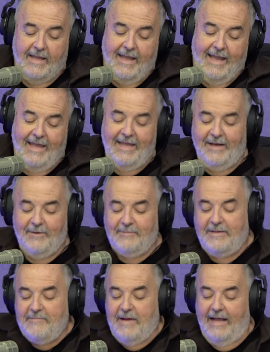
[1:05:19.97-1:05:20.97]
It'll be
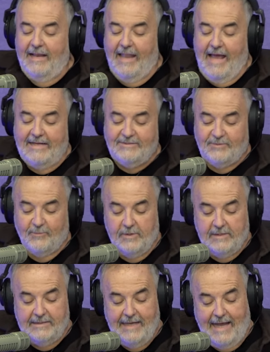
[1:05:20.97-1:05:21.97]
my last
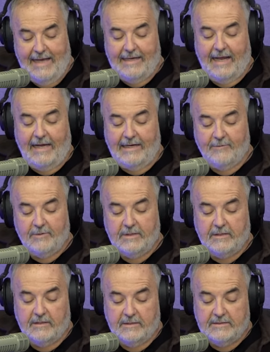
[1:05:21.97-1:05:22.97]
one at Iowa.
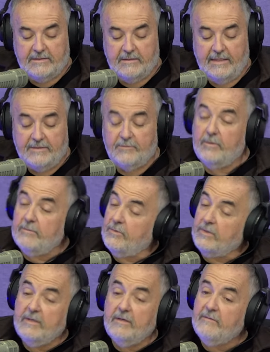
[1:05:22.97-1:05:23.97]
Clark still has one more
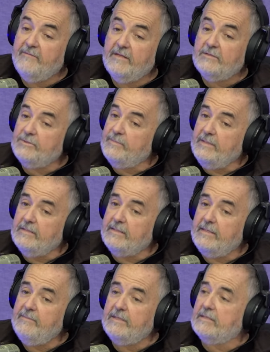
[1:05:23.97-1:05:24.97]
year of eligibility
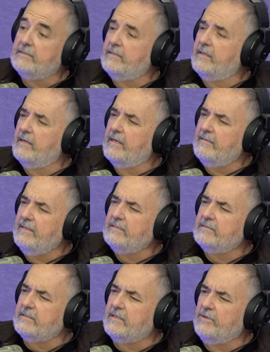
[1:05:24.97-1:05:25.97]
because I think it's
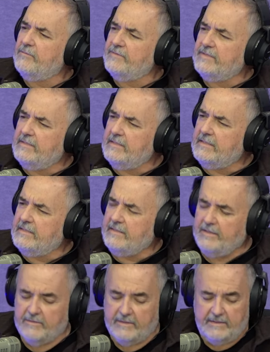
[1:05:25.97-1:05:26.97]
the COVID
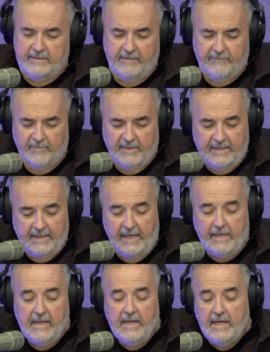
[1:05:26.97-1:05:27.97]
year that everybody got.
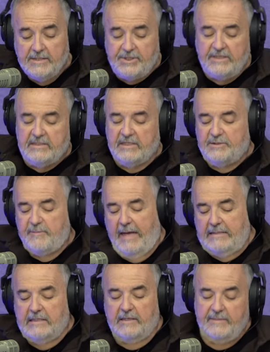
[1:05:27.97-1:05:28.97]
She's
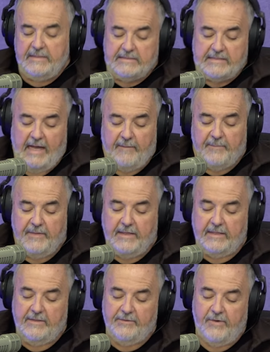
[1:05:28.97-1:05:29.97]
expected to be the top pick
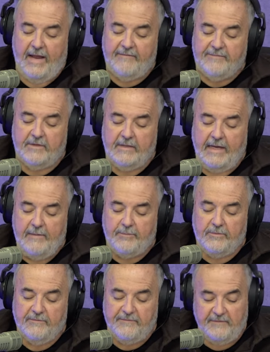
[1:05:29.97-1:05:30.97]
in the draft on
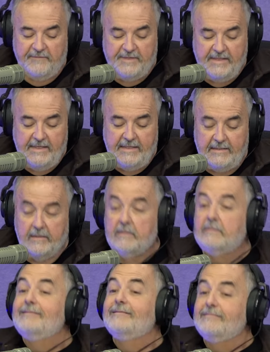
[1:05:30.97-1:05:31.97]
April 15,
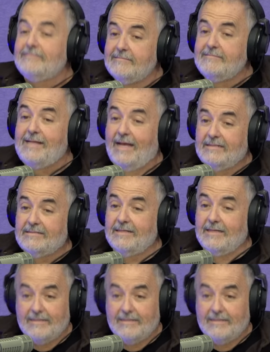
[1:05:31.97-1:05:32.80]
tax day.